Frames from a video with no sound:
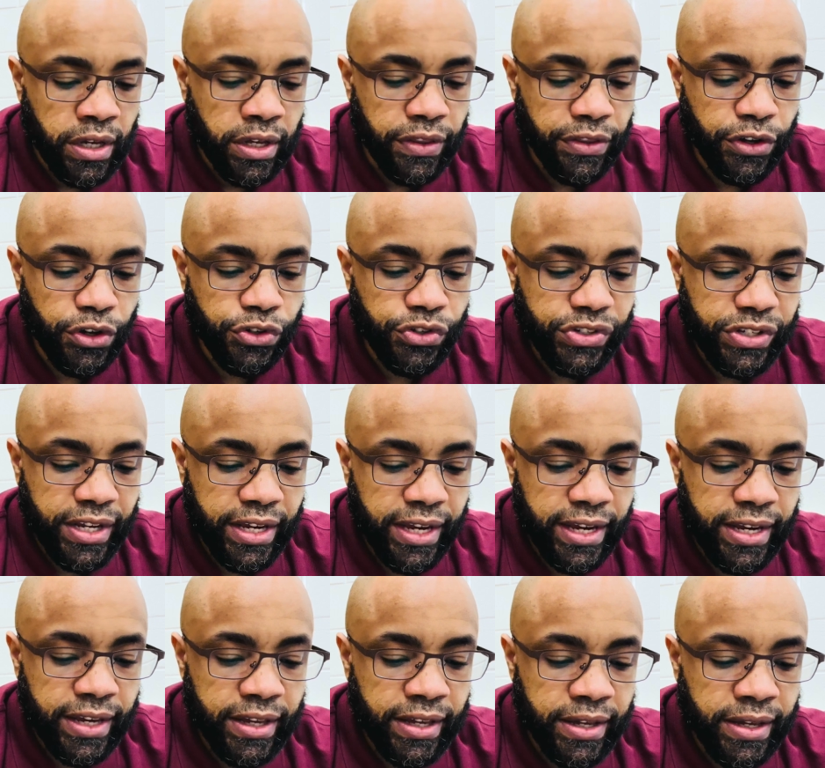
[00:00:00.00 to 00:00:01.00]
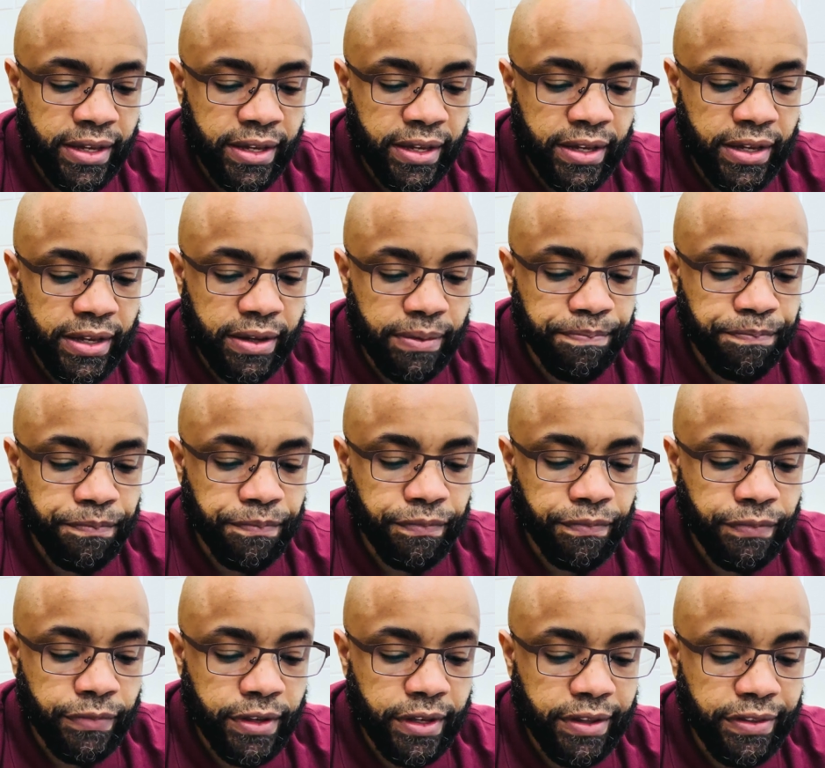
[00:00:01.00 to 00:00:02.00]
They're saying
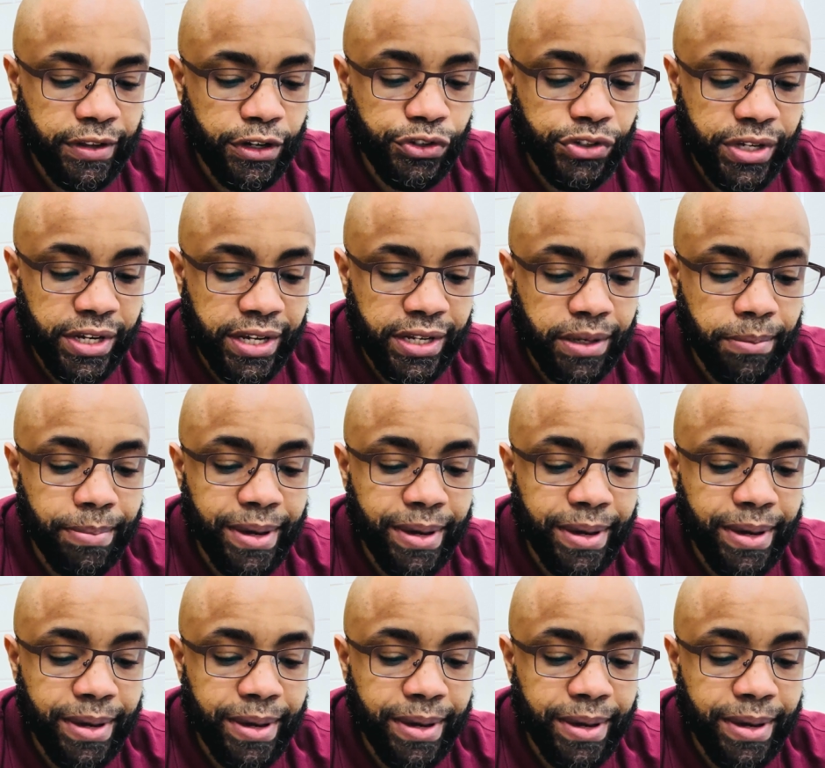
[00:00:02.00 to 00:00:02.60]
that